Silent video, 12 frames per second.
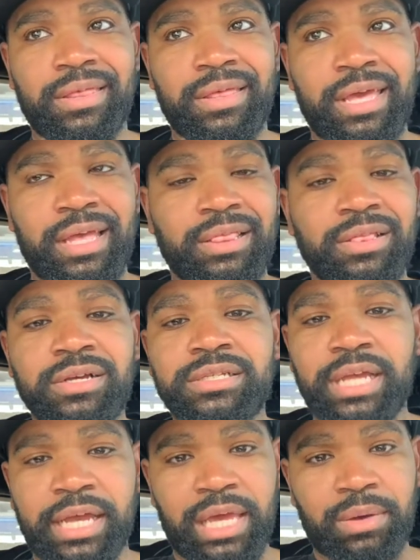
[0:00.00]
it looks
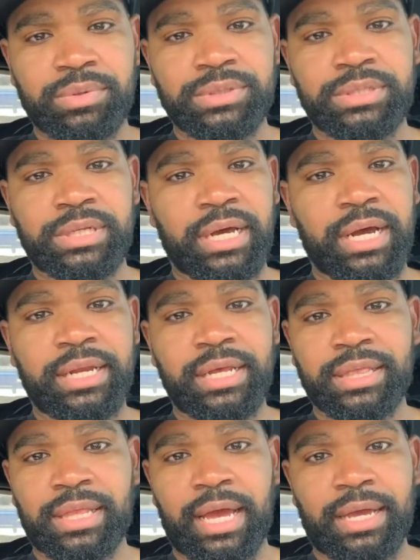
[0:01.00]
like it was done
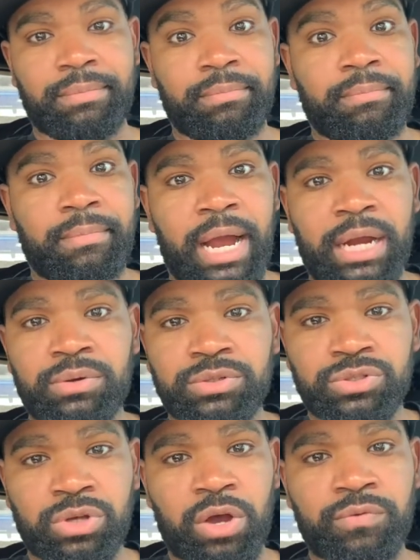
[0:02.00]
in like
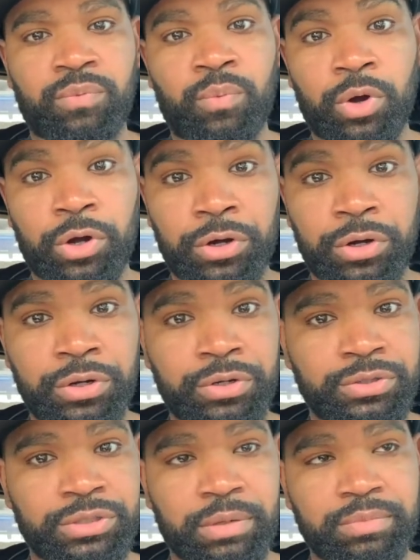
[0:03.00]
Microsoft Word
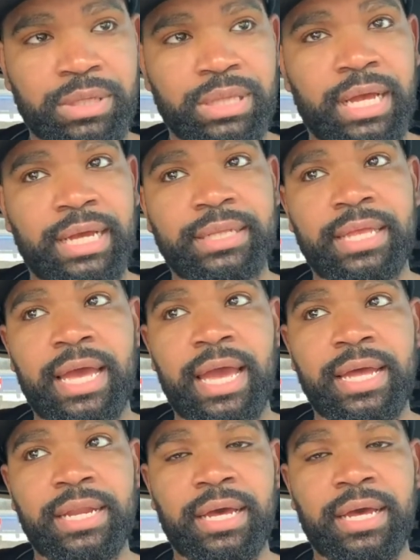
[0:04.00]
or something like that.